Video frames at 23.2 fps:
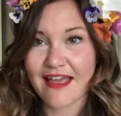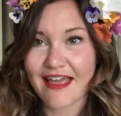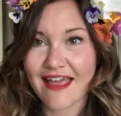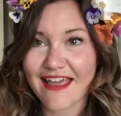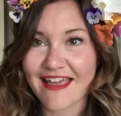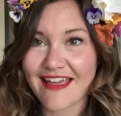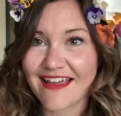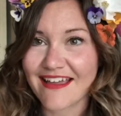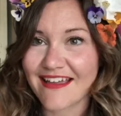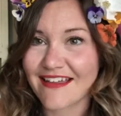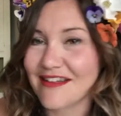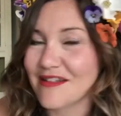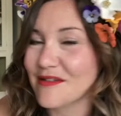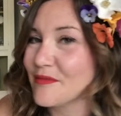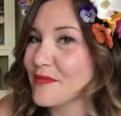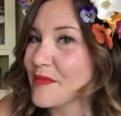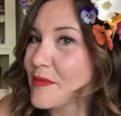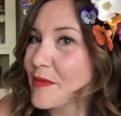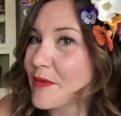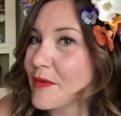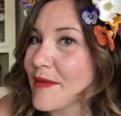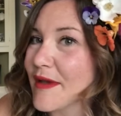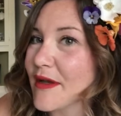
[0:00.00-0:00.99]
And
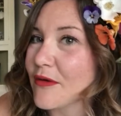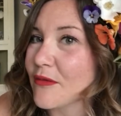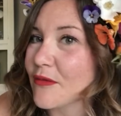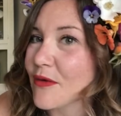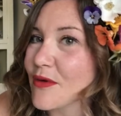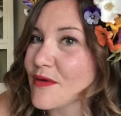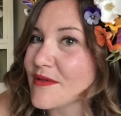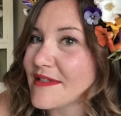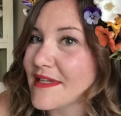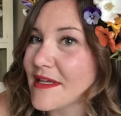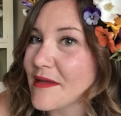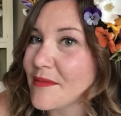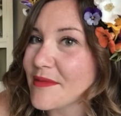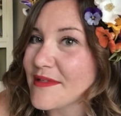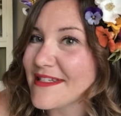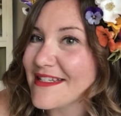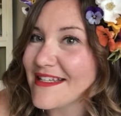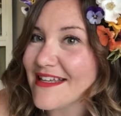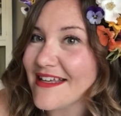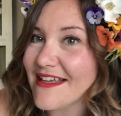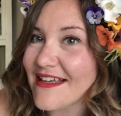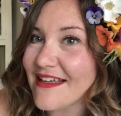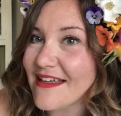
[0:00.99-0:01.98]
people make rose hip
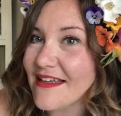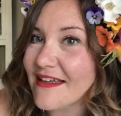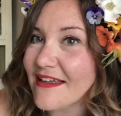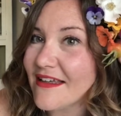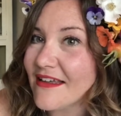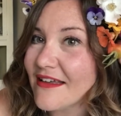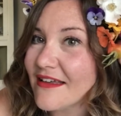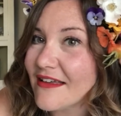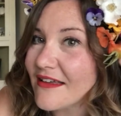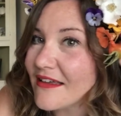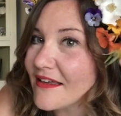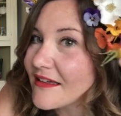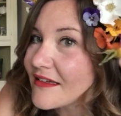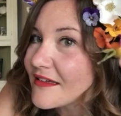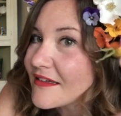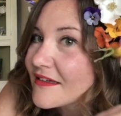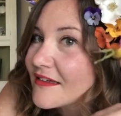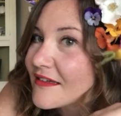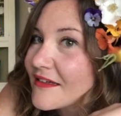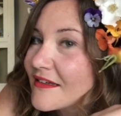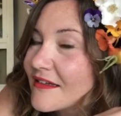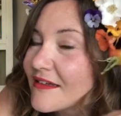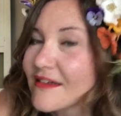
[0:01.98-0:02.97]
tea.
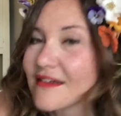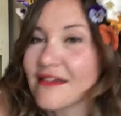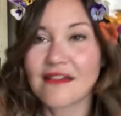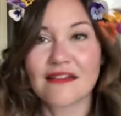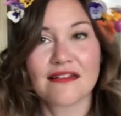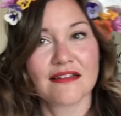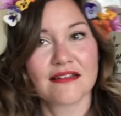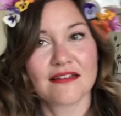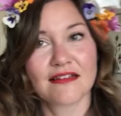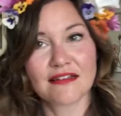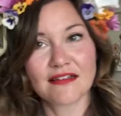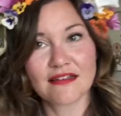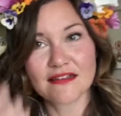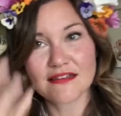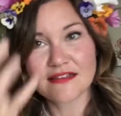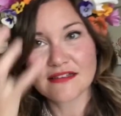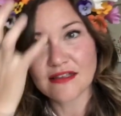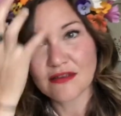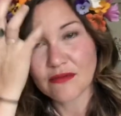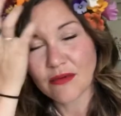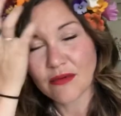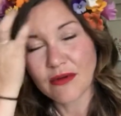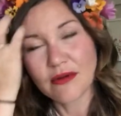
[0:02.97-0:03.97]
Let's
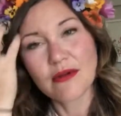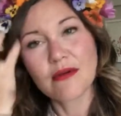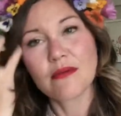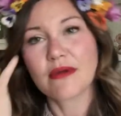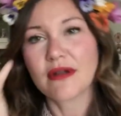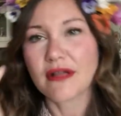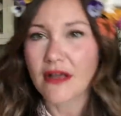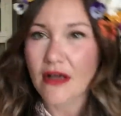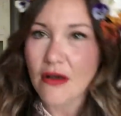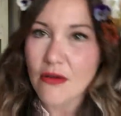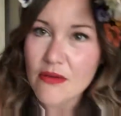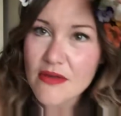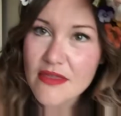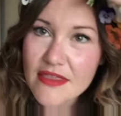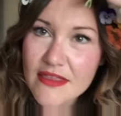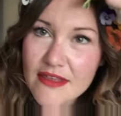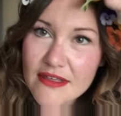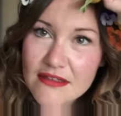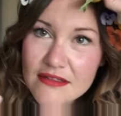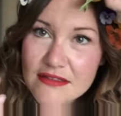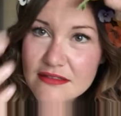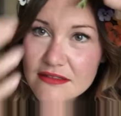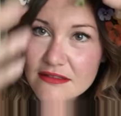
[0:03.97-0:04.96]
see, where do I want to go with
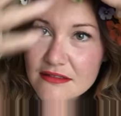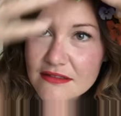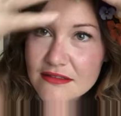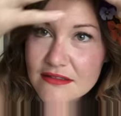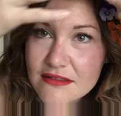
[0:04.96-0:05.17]
this?